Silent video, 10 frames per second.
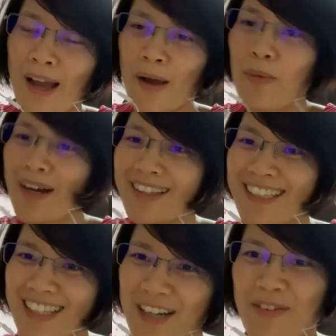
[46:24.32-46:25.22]

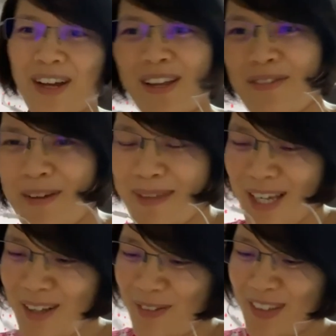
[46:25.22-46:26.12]
wonder if I may
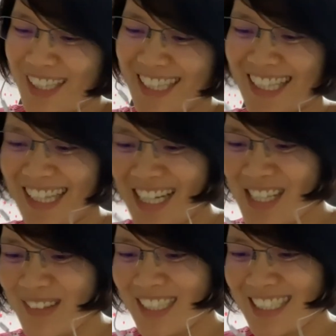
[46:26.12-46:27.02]
have the
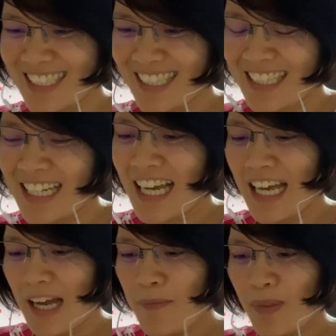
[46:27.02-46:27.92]
last question.
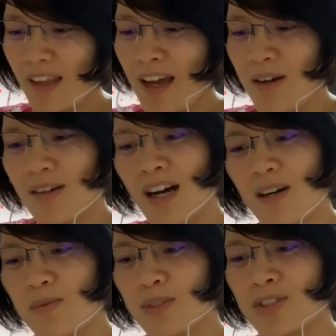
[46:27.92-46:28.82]
How
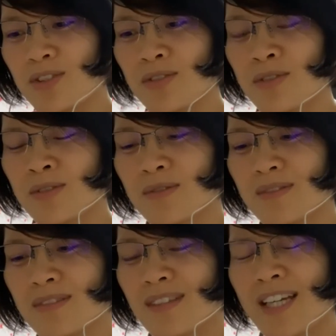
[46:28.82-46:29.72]
would you
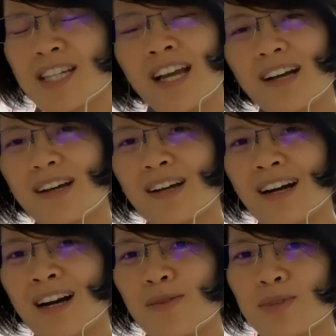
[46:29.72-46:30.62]

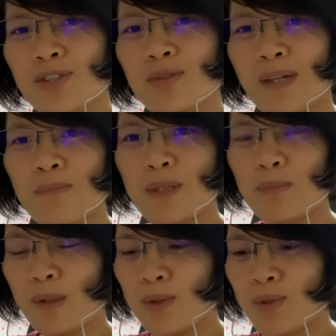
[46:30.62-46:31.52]
want
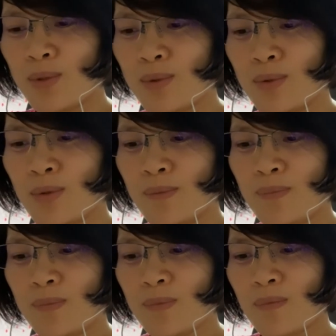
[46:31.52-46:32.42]
people to
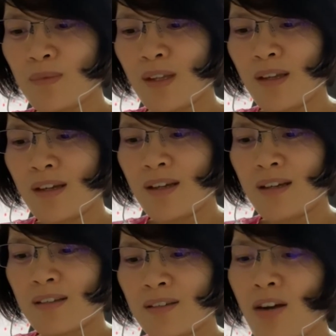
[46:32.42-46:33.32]

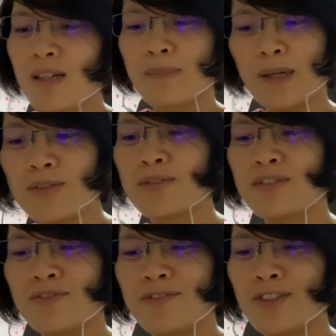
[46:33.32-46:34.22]
talk about you,
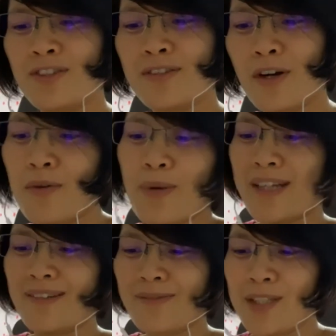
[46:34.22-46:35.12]
if you know, or
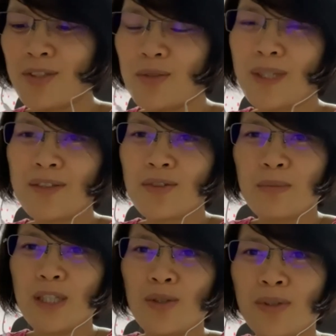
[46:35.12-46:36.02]
what do you want to
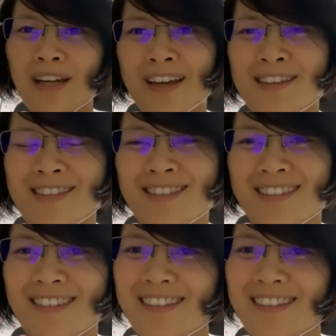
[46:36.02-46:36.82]
be known as?